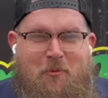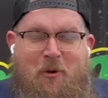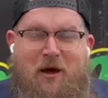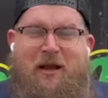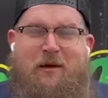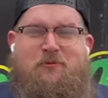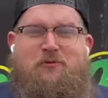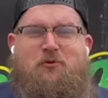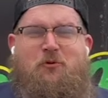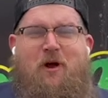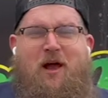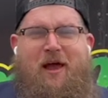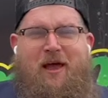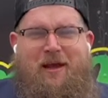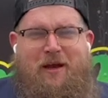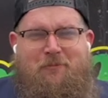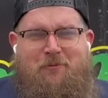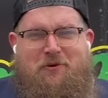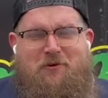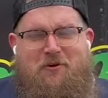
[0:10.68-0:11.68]
My name is Ryan.
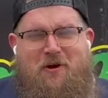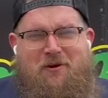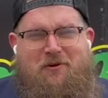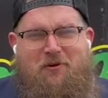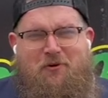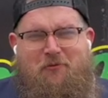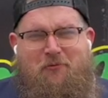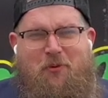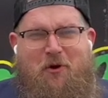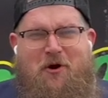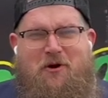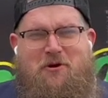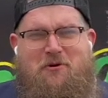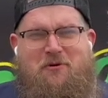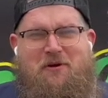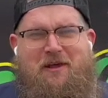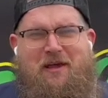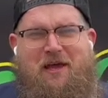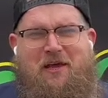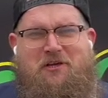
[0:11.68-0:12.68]
I'm the director of partner
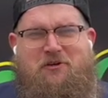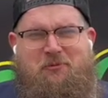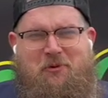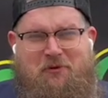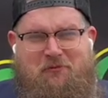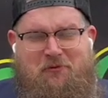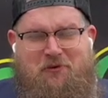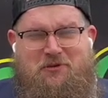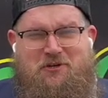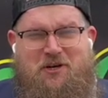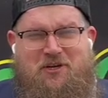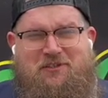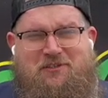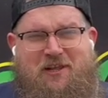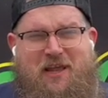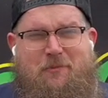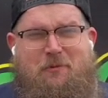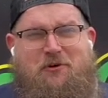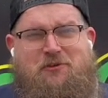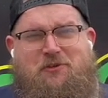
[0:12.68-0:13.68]
engagement for Just
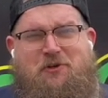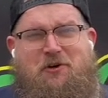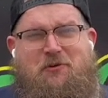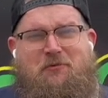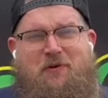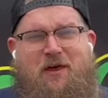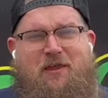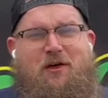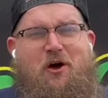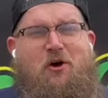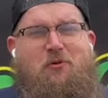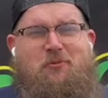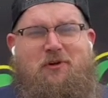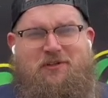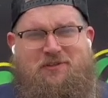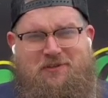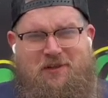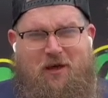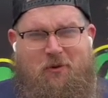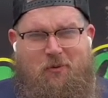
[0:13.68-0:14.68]
Neighbors Interfaith
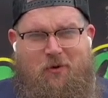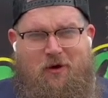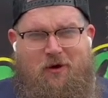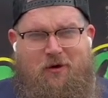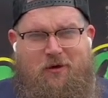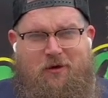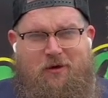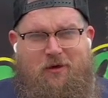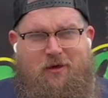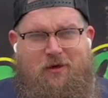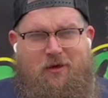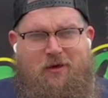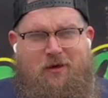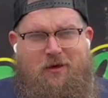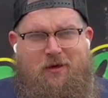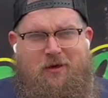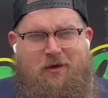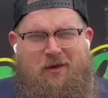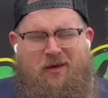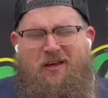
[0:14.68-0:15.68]
Homeless Network.
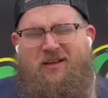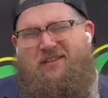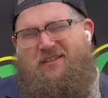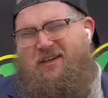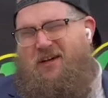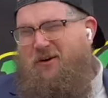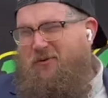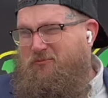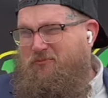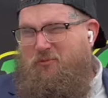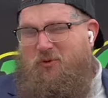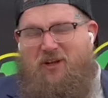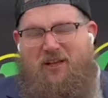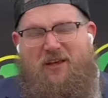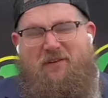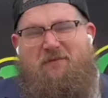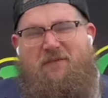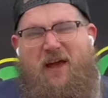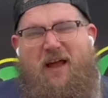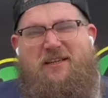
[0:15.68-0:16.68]
It's a
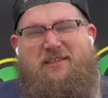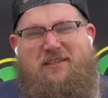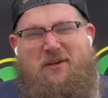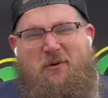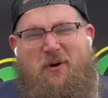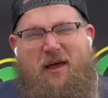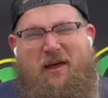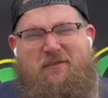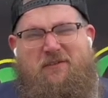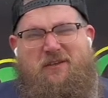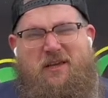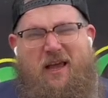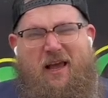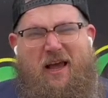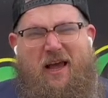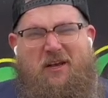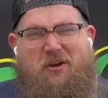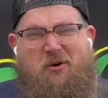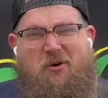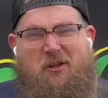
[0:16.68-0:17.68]
really fancy way of saying
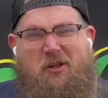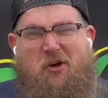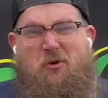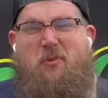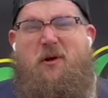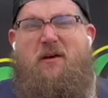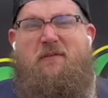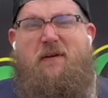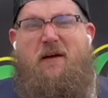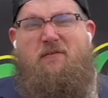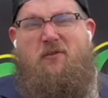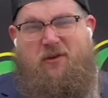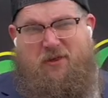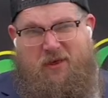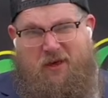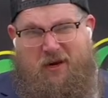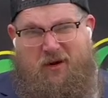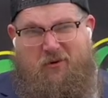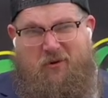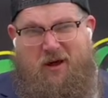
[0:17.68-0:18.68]
I do a little bit of
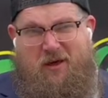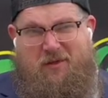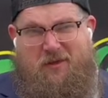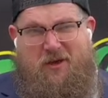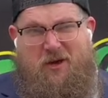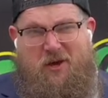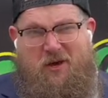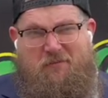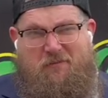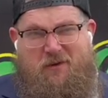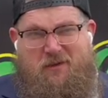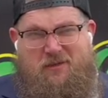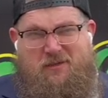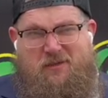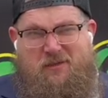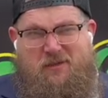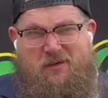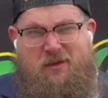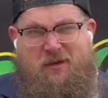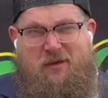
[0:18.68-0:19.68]
everything around the
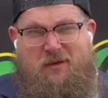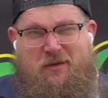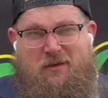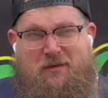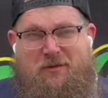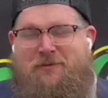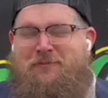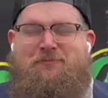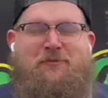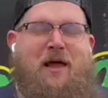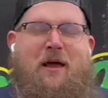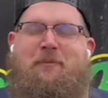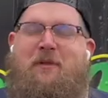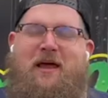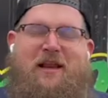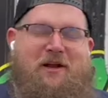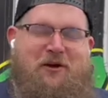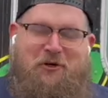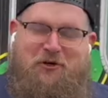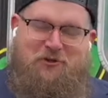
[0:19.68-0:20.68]
office. I'm
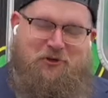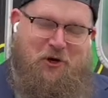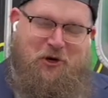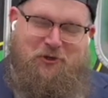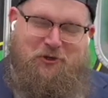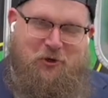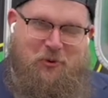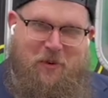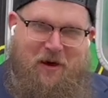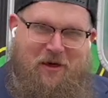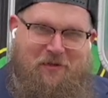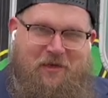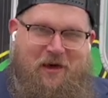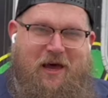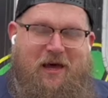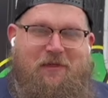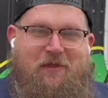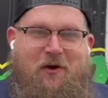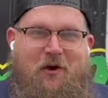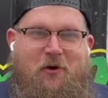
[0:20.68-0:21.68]
not here to talk to you about
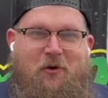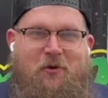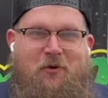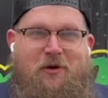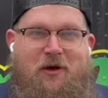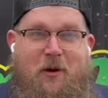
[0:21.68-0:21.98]
that, though.